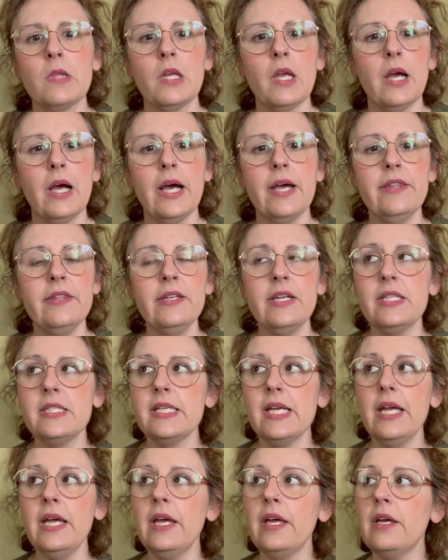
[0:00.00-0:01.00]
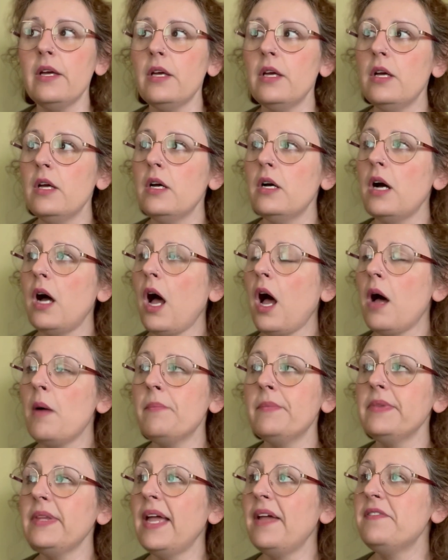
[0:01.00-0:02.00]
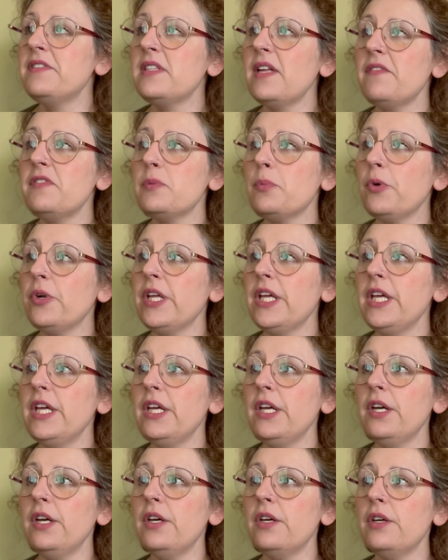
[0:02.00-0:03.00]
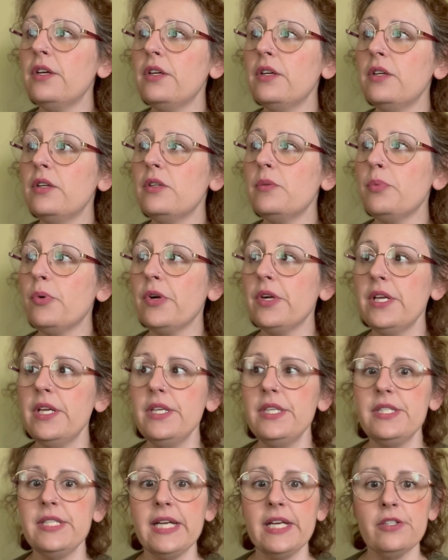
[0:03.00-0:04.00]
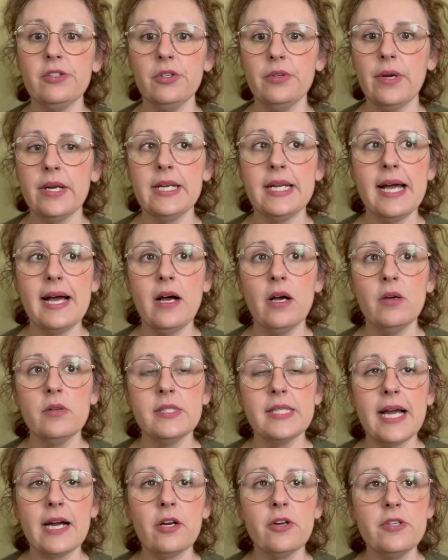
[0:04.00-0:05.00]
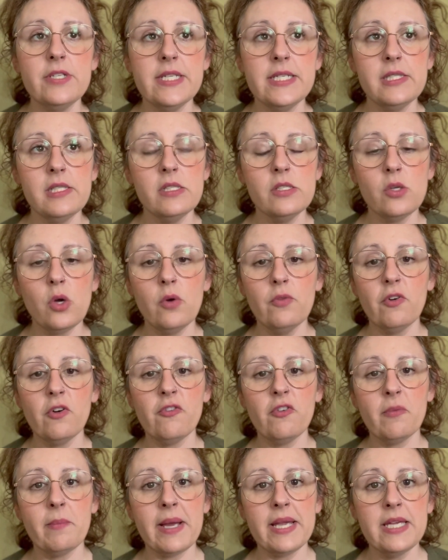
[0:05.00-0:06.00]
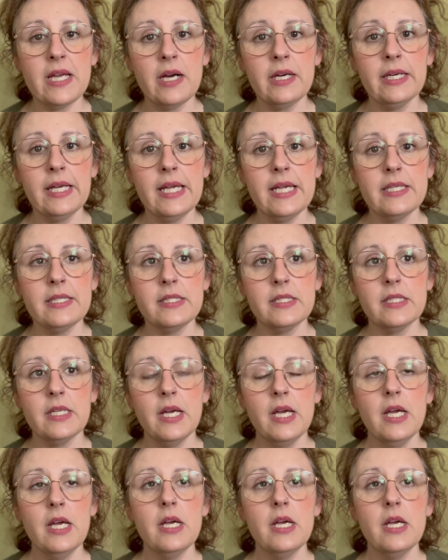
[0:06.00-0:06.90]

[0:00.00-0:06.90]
I think that's it. Life stuff's pretty standard right now. Soccer season's over for my youngest.